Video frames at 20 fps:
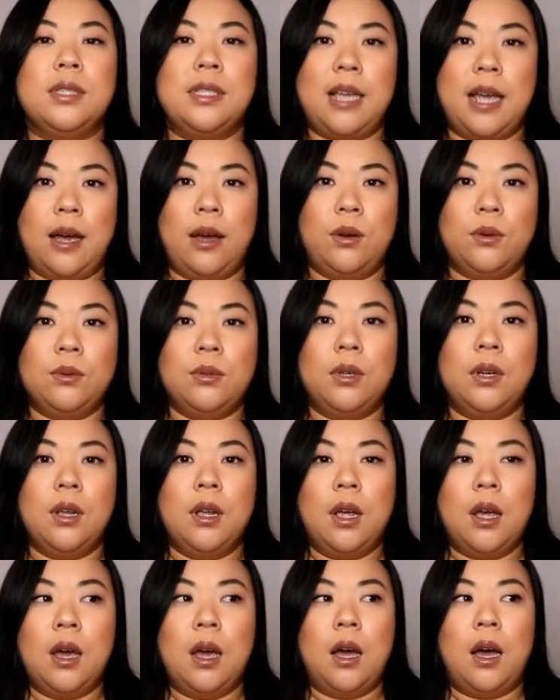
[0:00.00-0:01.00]
down.
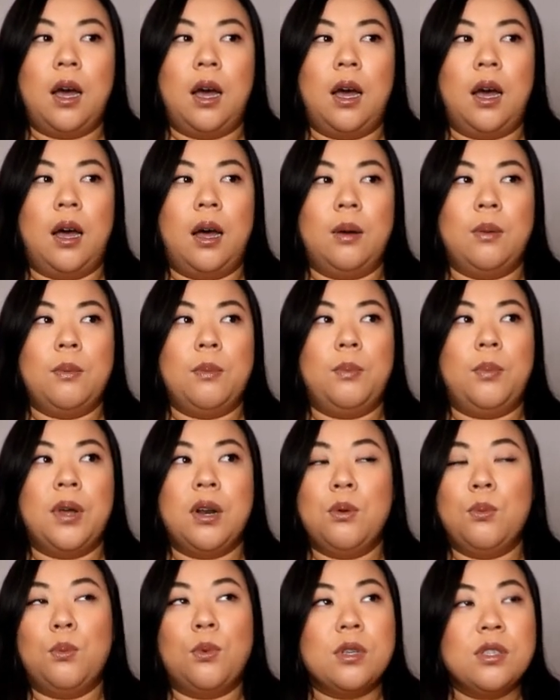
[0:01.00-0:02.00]
But
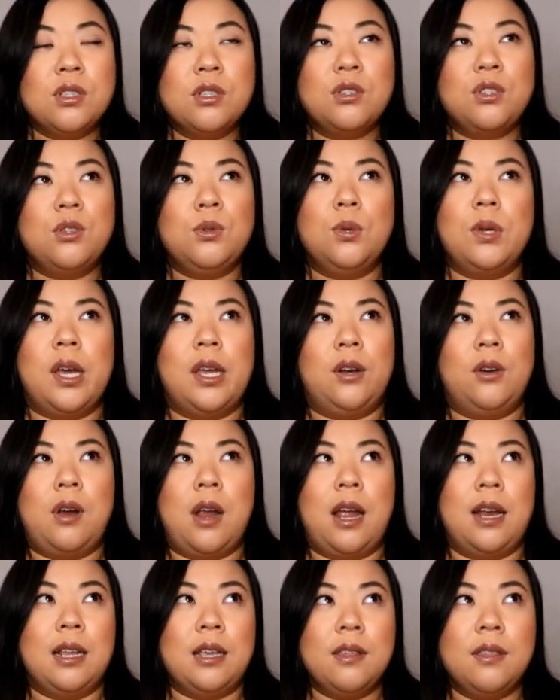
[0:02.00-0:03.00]
it wasn't too tight or
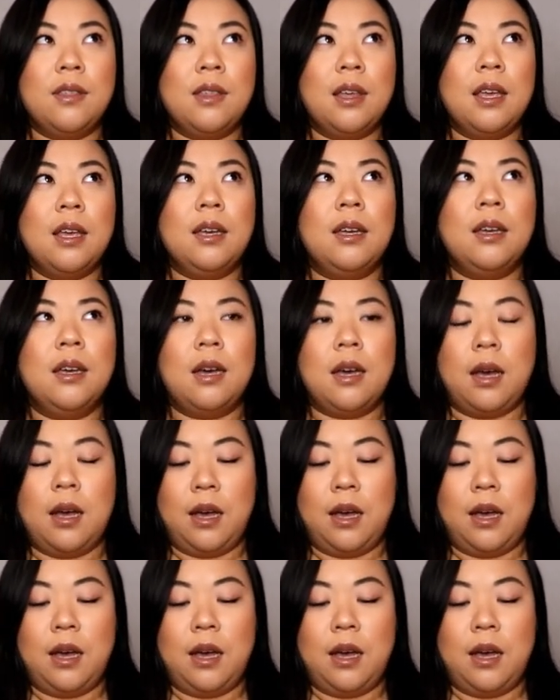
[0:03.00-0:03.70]
anything.